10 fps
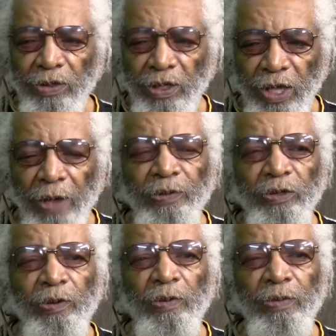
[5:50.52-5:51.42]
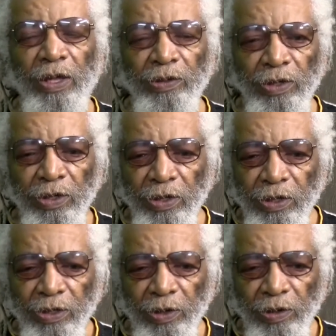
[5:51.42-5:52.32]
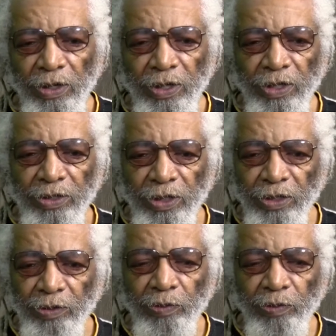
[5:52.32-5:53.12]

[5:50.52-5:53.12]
the campus Beaumont currently exists